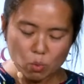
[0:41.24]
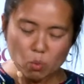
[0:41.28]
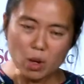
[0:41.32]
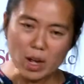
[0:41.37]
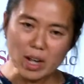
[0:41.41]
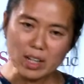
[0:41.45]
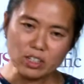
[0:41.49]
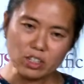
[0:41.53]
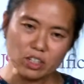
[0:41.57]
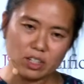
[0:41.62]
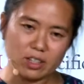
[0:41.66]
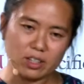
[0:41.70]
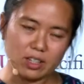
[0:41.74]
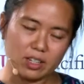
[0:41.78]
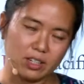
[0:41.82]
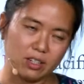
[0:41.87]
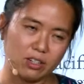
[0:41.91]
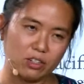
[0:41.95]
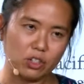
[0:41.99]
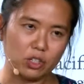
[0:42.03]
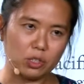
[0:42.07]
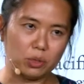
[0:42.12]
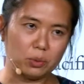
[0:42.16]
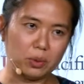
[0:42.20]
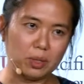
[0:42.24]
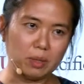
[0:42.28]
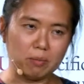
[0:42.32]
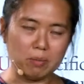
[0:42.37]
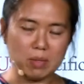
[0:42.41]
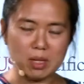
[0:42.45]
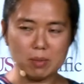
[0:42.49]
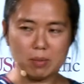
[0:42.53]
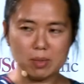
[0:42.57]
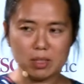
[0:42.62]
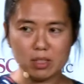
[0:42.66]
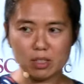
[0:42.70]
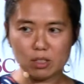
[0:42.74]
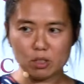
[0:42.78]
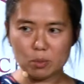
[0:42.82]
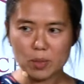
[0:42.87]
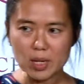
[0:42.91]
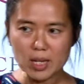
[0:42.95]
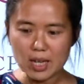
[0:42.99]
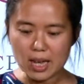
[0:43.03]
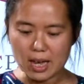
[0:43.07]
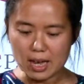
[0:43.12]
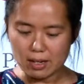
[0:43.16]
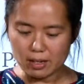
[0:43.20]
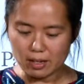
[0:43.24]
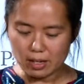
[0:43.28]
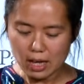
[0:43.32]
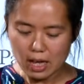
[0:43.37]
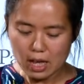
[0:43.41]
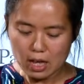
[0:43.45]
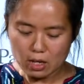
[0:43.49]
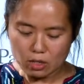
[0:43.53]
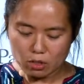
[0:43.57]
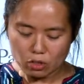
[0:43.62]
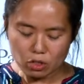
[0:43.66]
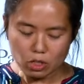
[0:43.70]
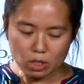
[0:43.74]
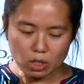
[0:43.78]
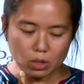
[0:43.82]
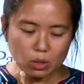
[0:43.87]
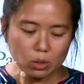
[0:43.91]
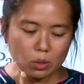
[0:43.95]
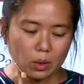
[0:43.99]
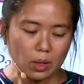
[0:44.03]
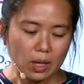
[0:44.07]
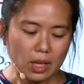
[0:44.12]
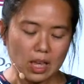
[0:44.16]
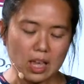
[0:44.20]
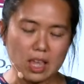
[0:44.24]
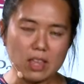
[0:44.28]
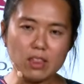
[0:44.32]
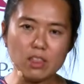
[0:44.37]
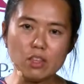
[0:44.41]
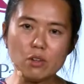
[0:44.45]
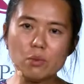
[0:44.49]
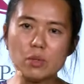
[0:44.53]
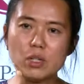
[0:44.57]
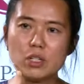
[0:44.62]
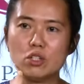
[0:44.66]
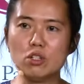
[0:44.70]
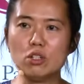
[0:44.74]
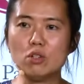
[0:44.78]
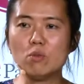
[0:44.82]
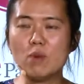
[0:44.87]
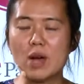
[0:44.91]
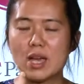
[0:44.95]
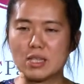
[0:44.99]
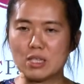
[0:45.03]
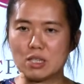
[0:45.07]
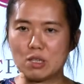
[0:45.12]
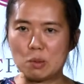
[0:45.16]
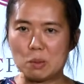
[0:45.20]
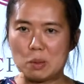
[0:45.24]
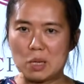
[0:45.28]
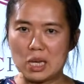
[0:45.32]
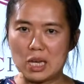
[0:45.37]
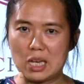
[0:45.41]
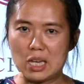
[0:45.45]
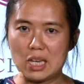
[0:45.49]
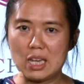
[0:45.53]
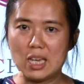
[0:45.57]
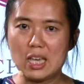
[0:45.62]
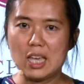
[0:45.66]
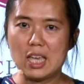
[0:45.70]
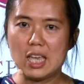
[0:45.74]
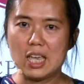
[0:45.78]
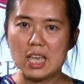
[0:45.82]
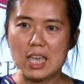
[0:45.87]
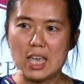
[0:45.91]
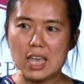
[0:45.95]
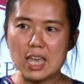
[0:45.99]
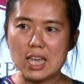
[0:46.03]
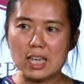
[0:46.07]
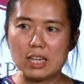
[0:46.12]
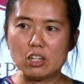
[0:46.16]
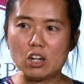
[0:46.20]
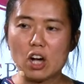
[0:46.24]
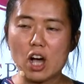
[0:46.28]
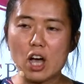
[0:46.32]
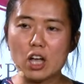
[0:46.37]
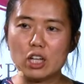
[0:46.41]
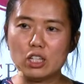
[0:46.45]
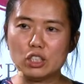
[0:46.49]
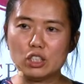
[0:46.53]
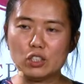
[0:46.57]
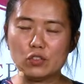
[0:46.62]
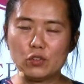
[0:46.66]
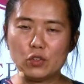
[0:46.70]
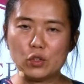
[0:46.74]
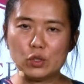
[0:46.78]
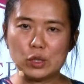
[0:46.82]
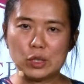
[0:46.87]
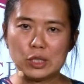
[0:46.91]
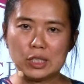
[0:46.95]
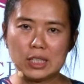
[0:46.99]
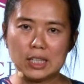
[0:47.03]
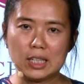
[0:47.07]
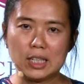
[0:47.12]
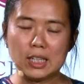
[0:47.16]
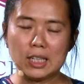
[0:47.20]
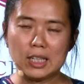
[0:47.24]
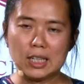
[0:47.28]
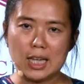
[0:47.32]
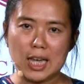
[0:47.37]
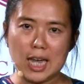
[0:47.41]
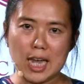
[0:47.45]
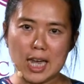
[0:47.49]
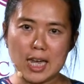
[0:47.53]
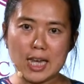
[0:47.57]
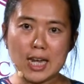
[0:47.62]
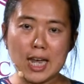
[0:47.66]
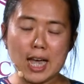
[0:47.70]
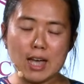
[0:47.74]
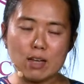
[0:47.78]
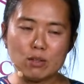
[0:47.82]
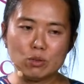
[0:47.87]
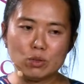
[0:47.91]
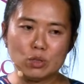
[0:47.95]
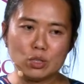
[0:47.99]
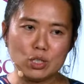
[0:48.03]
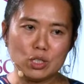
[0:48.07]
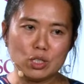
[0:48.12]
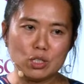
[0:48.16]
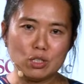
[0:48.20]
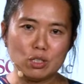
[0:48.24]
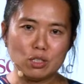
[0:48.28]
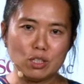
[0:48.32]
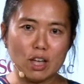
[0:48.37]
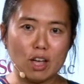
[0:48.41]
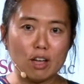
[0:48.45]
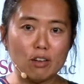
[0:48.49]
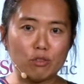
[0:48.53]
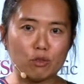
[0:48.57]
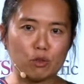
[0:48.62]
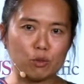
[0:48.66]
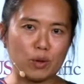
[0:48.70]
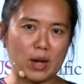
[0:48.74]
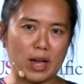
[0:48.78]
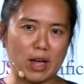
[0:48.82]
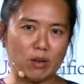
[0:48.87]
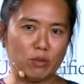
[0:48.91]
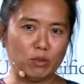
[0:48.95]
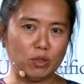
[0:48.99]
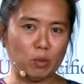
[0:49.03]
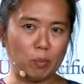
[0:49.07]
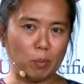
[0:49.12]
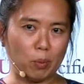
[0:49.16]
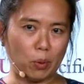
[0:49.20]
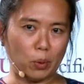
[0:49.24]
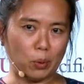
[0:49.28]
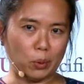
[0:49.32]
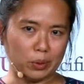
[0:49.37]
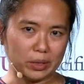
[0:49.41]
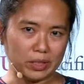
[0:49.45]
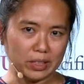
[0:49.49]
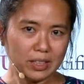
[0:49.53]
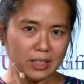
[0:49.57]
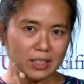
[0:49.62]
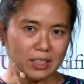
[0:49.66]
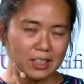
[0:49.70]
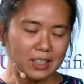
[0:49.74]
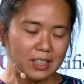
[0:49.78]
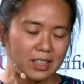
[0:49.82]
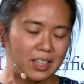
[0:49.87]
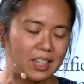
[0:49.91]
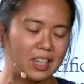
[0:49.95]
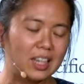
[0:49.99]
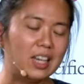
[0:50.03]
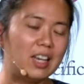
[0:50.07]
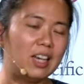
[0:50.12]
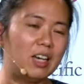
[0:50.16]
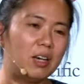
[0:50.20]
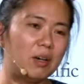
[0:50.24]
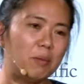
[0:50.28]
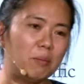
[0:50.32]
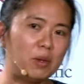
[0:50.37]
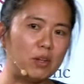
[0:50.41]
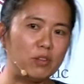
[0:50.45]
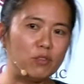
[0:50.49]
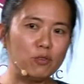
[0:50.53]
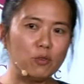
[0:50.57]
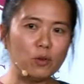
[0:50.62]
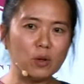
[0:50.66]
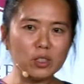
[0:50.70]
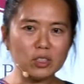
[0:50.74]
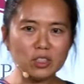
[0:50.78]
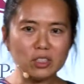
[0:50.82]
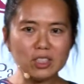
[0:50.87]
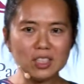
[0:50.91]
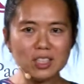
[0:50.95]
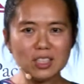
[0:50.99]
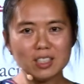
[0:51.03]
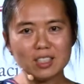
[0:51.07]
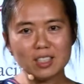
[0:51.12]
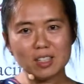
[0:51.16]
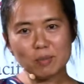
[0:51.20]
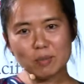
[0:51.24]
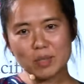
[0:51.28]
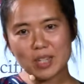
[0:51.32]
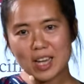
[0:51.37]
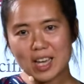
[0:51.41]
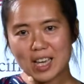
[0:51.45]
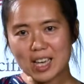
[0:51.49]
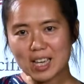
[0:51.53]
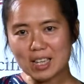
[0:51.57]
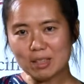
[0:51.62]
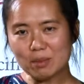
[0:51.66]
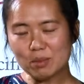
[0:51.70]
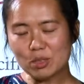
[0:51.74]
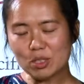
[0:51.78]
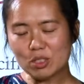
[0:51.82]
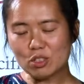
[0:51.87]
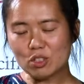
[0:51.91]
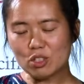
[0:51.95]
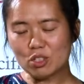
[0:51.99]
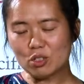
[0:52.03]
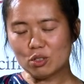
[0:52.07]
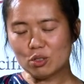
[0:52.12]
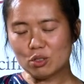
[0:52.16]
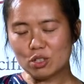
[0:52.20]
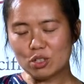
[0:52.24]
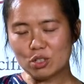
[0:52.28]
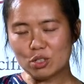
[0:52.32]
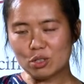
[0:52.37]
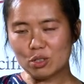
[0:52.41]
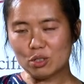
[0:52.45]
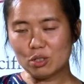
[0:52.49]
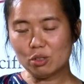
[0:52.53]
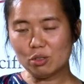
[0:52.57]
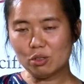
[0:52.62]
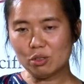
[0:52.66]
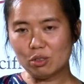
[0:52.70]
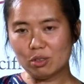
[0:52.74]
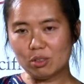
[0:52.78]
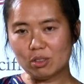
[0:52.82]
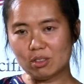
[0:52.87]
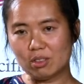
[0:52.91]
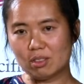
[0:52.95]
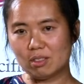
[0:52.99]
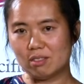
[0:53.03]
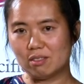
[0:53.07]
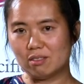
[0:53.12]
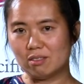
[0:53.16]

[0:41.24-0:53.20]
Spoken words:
watch and then do it maybe this weekend. So in the original recipe, it calls for 8 ounces of ground pork. But unfortunately, sometimes due to